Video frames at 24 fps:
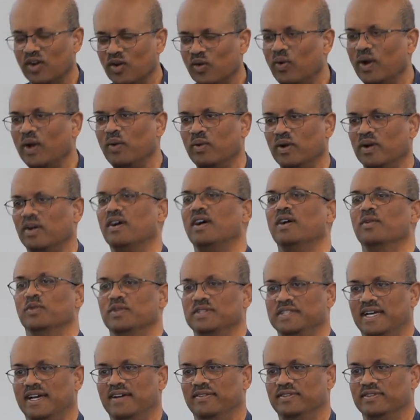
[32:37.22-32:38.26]
Not quite what God
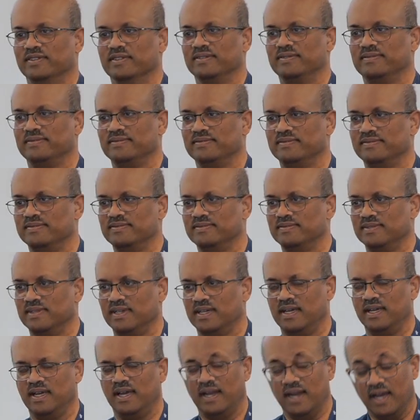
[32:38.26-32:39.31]
was after.
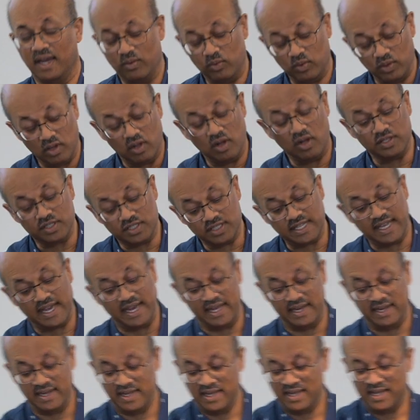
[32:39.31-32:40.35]
Okay, and I will, I'll just
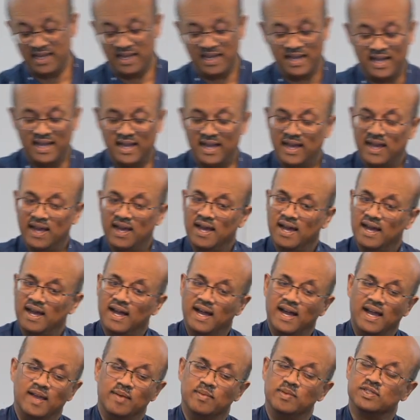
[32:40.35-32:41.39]
add,
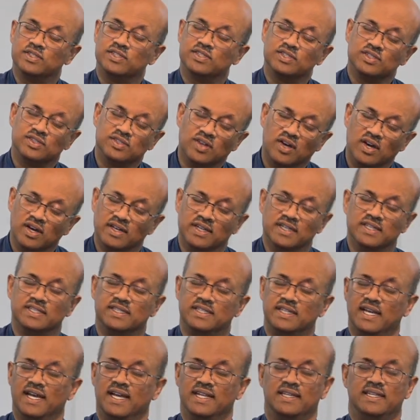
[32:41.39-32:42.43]
I am
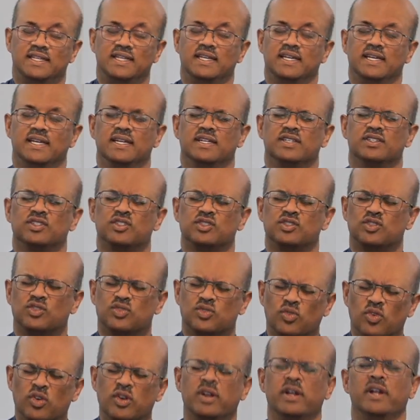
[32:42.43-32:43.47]
astonished at the
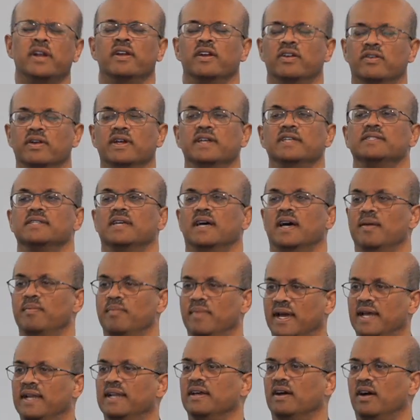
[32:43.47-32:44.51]
extraordinary grace I
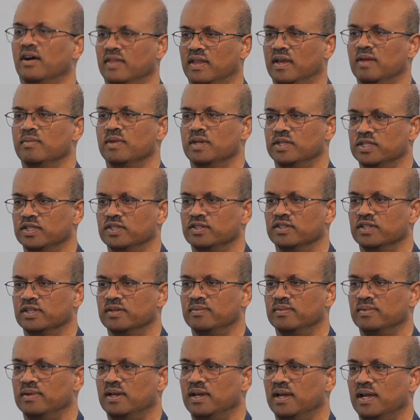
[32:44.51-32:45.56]
met on that mission
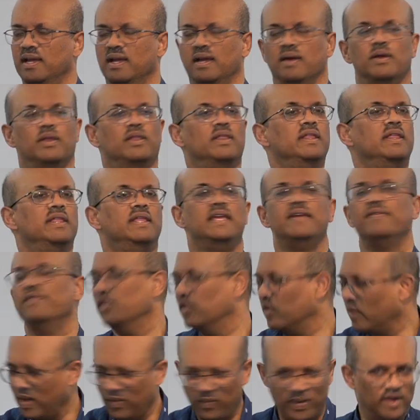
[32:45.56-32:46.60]
trip,
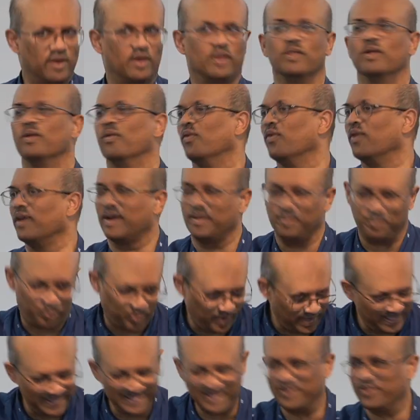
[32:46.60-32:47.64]
even though I went on the
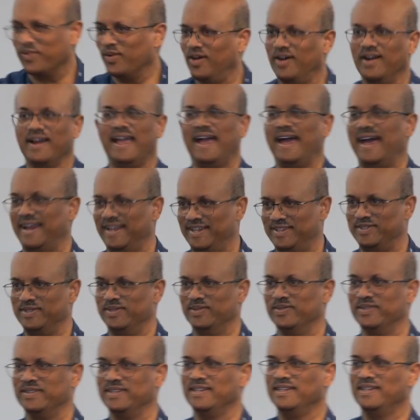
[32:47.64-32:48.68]
completely wrong
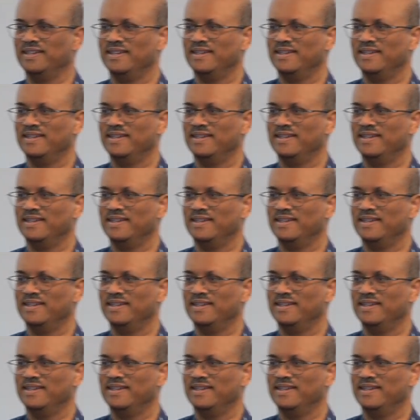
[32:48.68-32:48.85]
attitude.